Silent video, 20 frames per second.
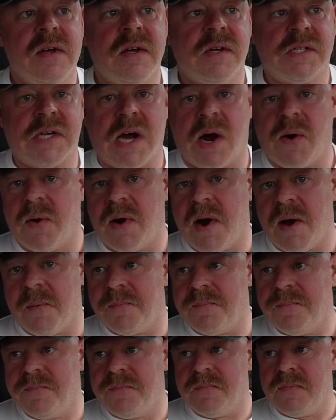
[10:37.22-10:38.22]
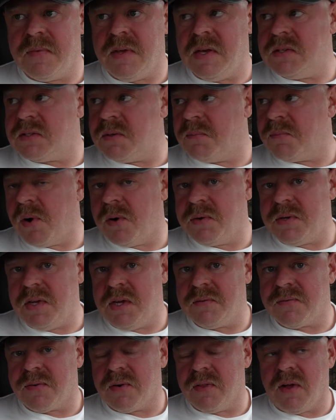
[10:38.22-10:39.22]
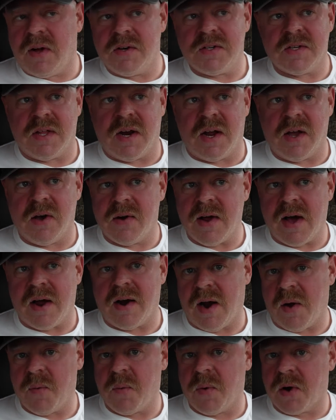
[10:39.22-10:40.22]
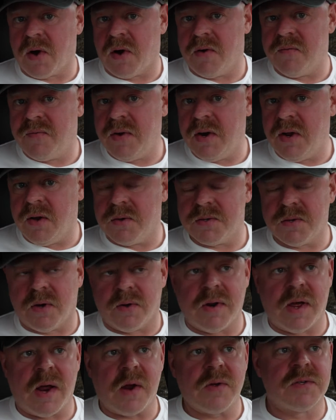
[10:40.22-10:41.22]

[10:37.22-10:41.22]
shower up, eat some protein for lunch, and then I go down and I work on videos all day.